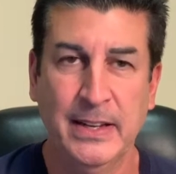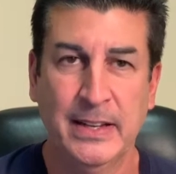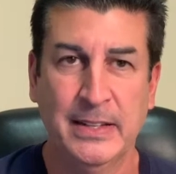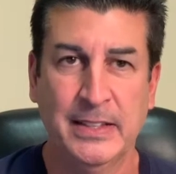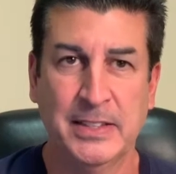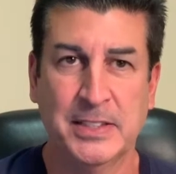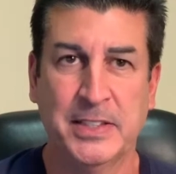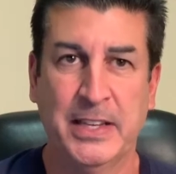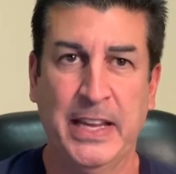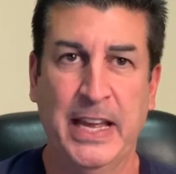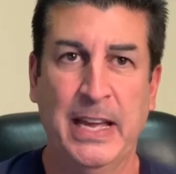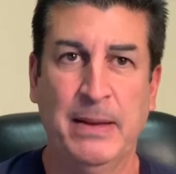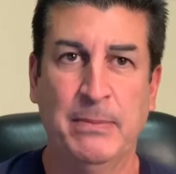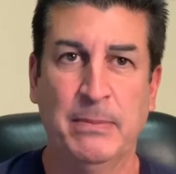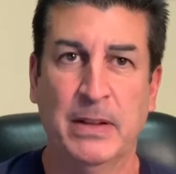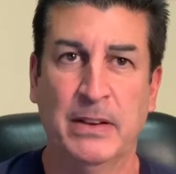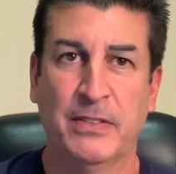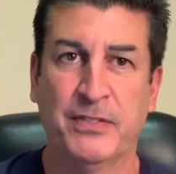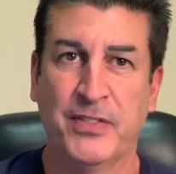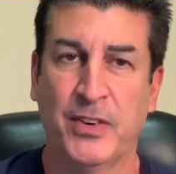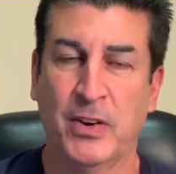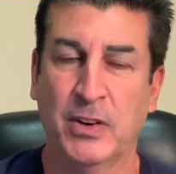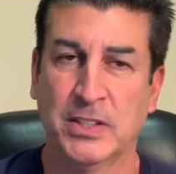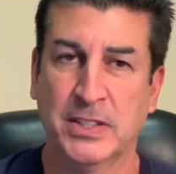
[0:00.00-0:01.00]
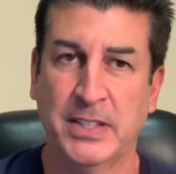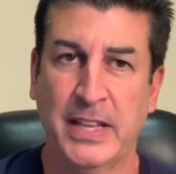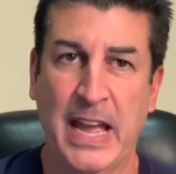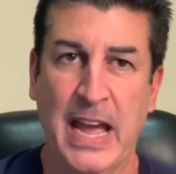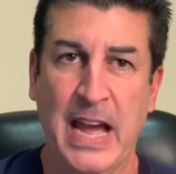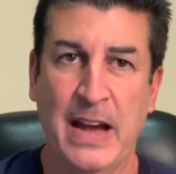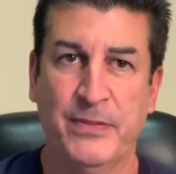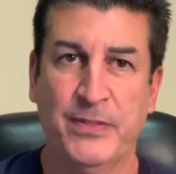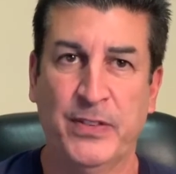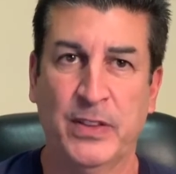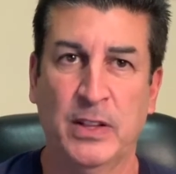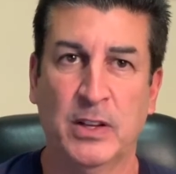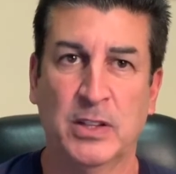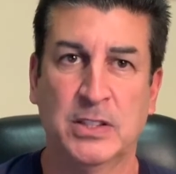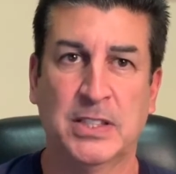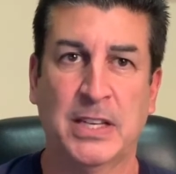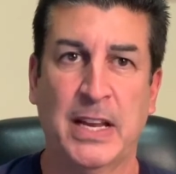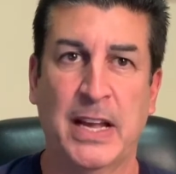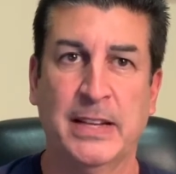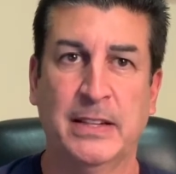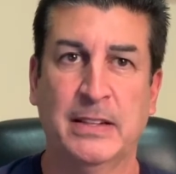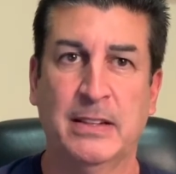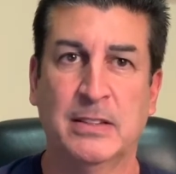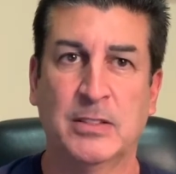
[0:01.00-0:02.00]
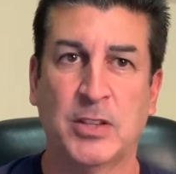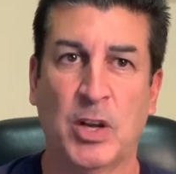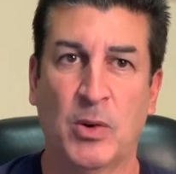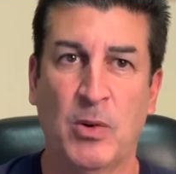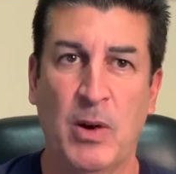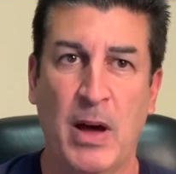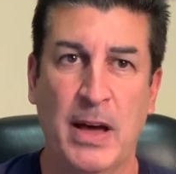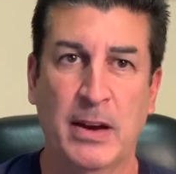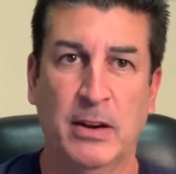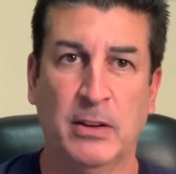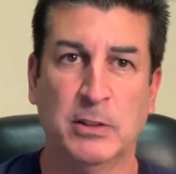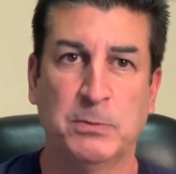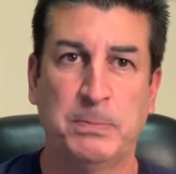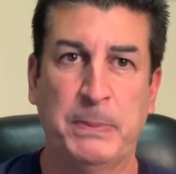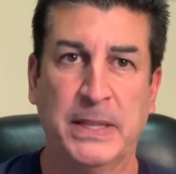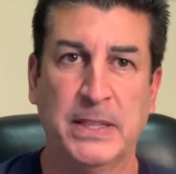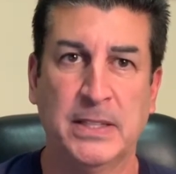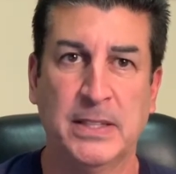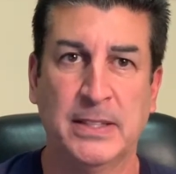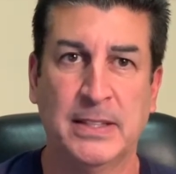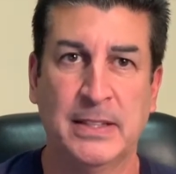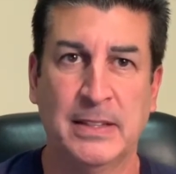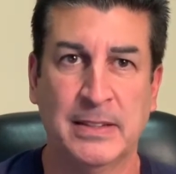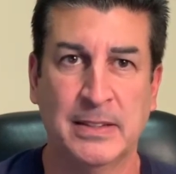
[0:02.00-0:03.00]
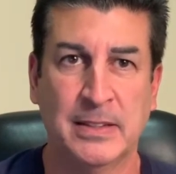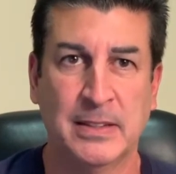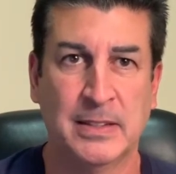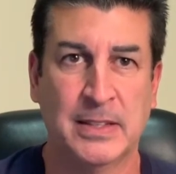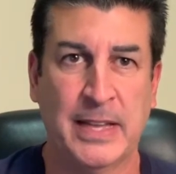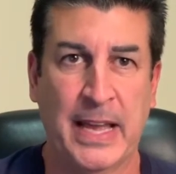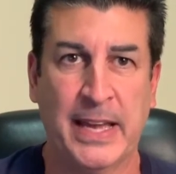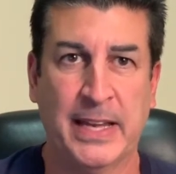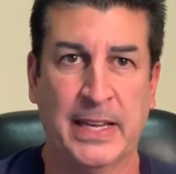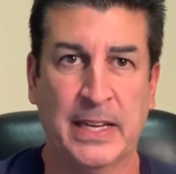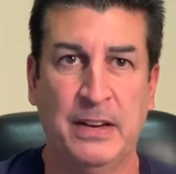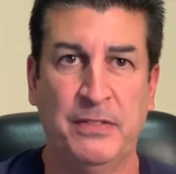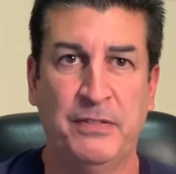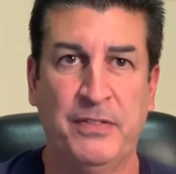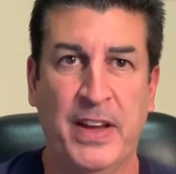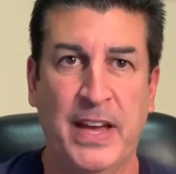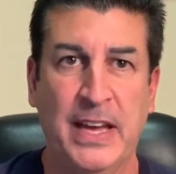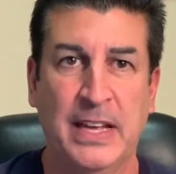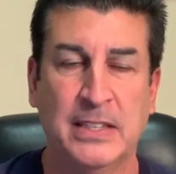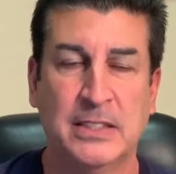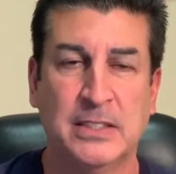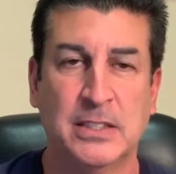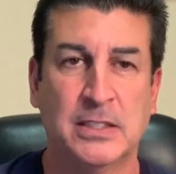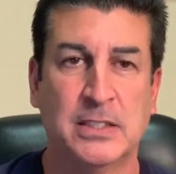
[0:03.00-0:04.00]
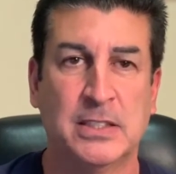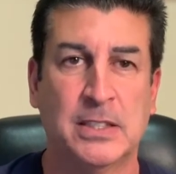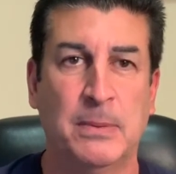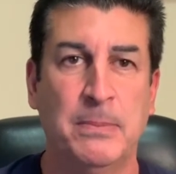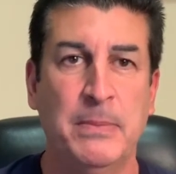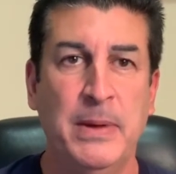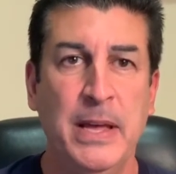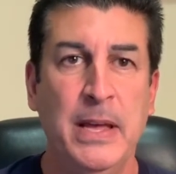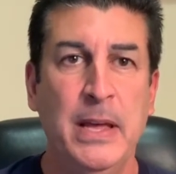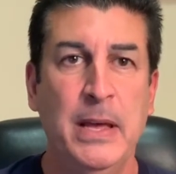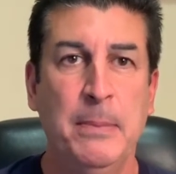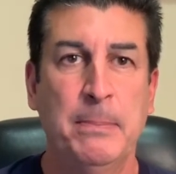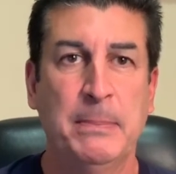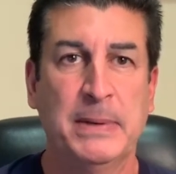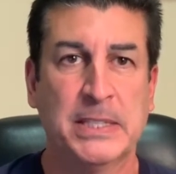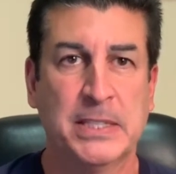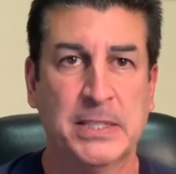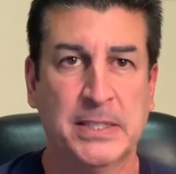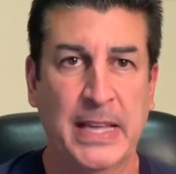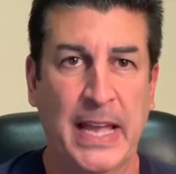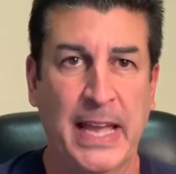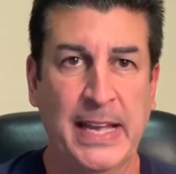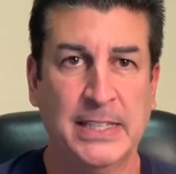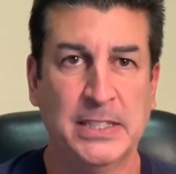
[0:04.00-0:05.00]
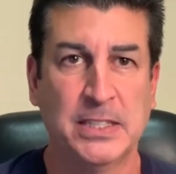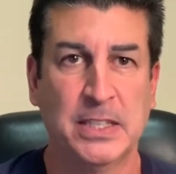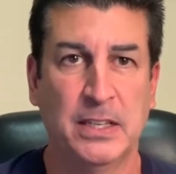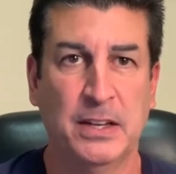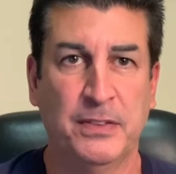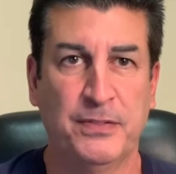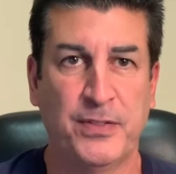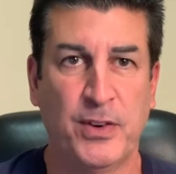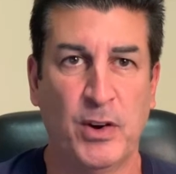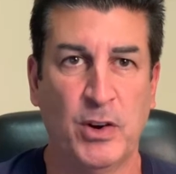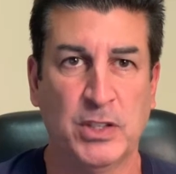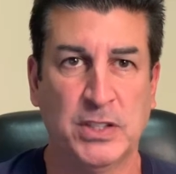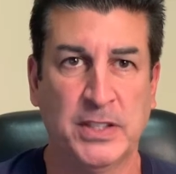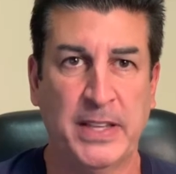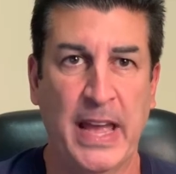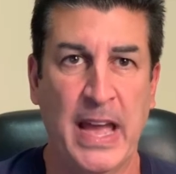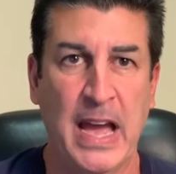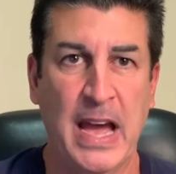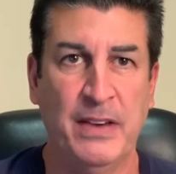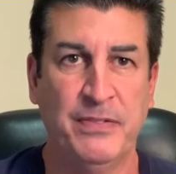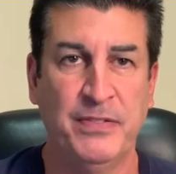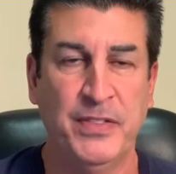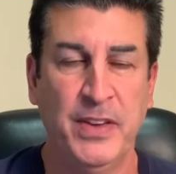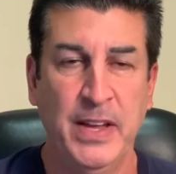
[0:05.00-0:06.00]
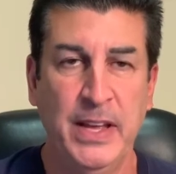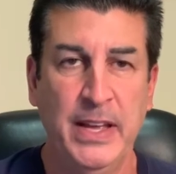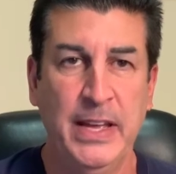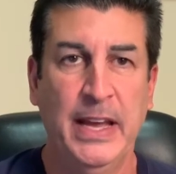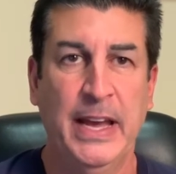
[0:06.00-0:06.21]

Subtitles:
This game, first half, it looks like Toronto's been taking advantage of some mistakes in the first half.